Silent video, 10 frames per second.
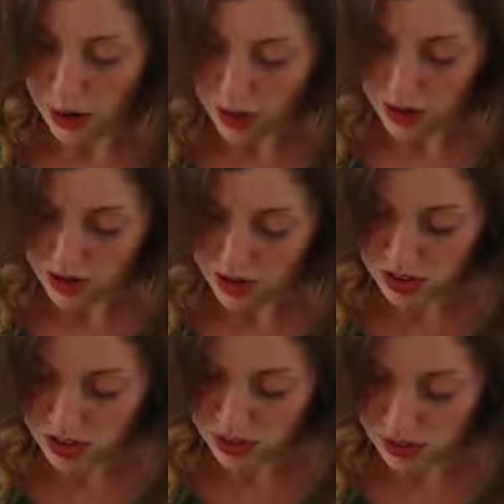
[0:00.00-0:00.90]
Or
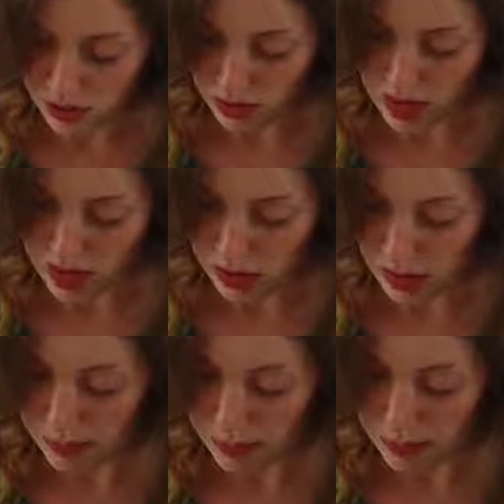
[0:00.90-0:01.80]
just
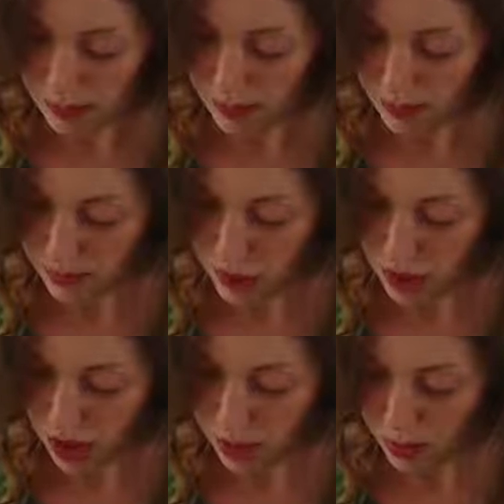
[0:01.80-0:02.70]
random
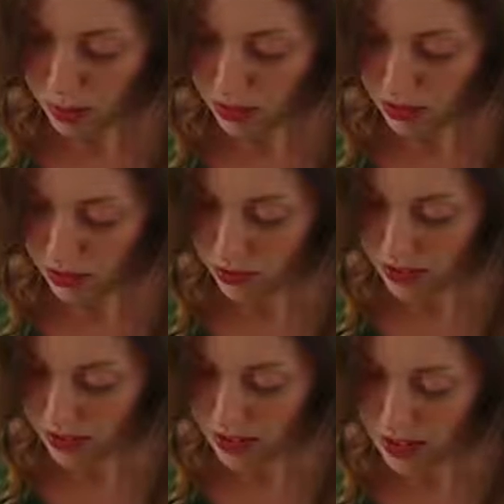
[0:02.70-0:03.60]
jarbles
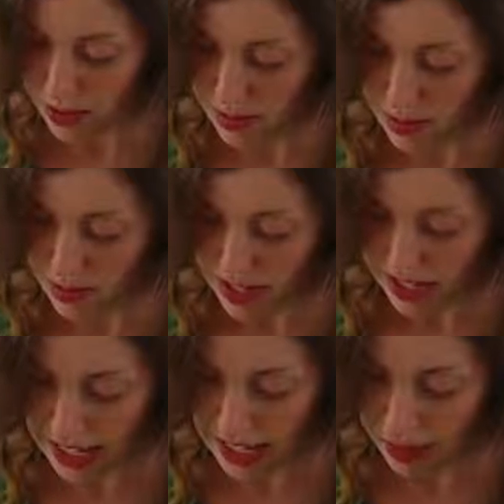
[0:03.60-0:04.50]
of numbers
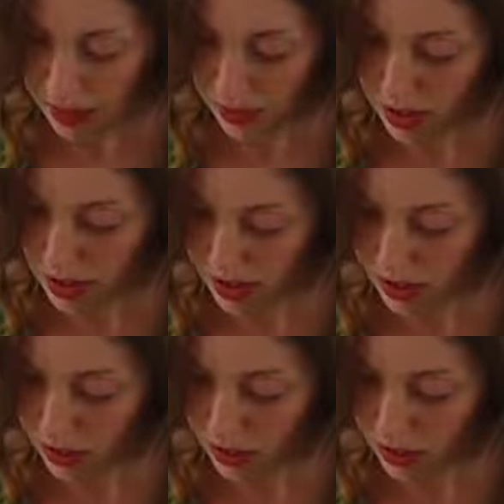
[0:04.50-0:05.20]
that can't be written